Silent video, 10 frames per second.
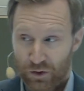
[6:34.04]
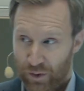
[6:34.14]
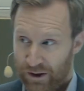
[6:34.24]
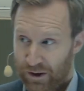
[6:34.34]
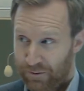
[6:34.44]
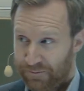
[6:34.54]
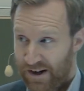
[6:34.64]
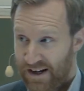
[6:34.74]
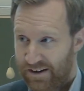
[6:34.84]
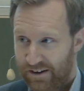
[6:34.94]

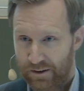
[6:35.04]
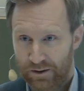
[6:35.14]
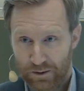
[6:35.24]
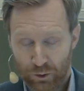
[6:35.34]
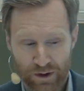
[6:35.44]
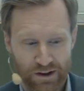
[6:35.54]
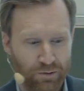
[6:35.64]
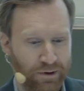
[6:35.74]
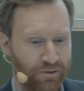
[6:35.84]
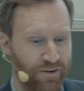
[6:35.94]

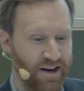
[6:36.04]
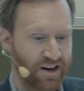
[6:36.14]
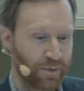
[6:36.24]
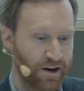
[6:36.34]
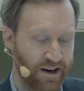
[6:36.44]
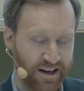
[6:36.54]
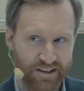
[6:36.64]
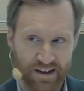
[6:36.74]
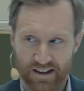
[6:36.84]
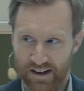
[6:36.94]
2023 has been a
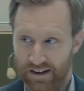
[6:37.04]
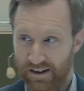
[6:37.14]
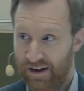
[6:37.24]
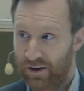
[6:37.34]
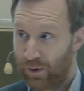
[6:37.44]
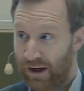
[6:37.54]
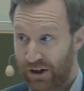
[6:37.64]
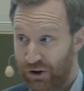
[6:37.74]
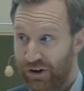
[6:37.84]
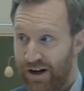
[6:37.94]
hectic and a really
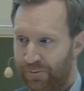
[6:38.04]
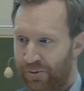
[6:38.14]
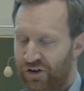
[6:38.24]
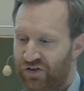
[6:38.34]
good year for